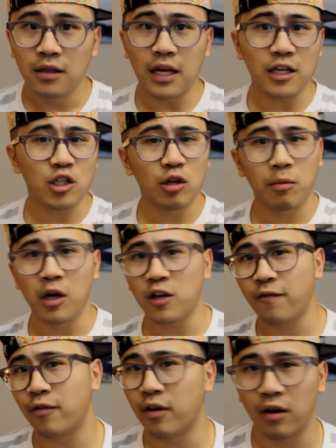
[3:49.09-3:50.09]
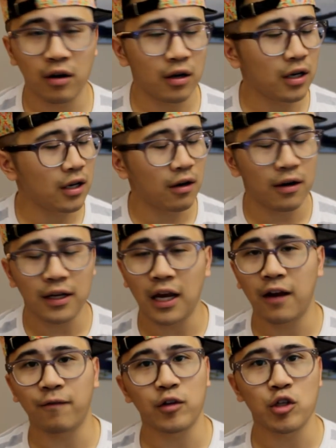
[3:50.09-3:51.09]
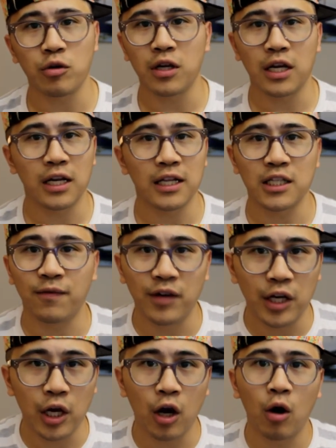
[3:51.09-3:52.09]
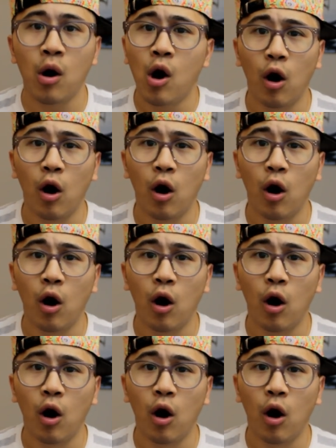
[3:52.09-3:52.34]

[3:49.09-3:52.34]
Thanks so much for, you know, again, for tuning into this video.